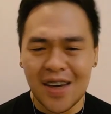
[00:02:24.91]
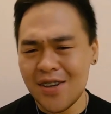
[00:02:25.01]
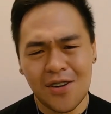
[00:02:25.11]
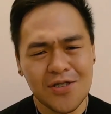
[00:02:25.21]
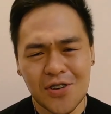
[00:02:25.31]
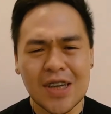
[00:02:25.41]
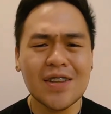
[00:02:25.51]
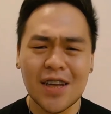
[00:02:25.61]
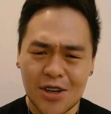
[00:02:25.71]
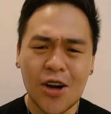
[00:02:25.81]
And also hit
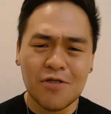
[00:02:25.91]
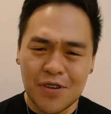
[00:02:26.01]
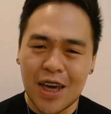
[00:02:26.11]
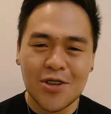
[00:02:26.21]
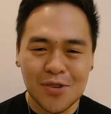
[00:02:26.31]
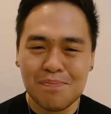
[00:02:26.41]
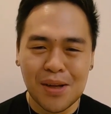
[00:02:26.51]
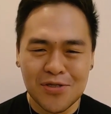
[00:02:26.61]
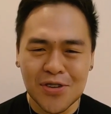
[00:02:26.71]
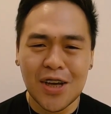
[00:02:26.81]
that notification
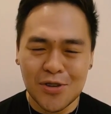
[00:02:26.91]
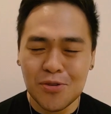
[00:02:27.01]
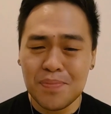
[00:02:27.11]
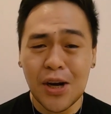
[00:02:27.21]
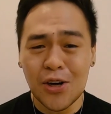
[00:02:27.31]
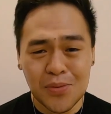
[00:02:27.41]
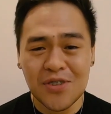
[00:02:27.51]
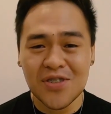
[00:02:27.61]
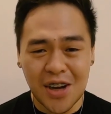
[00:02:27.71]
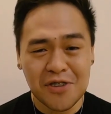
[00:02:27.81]
bell so that you will be
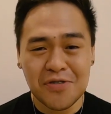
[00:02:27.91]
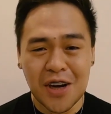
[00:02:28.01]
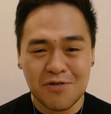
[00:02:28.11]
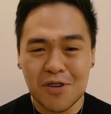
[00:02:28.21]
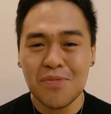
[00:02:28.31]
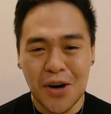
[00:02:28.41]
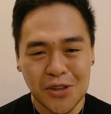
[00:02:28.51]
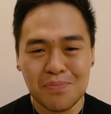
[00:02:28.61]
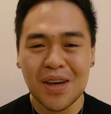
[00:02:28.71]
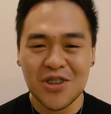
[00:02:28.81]
always notified from all
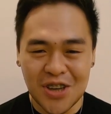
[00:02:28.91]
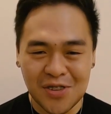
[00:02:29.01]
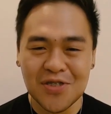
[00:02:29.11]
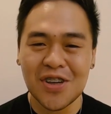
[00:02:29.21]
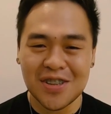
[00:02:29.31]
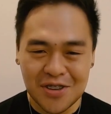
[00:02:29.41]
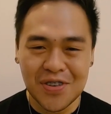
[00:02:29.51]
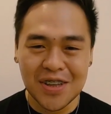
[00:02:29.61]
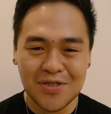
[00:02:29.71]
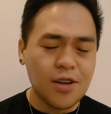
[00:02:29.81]
of my channel's activities.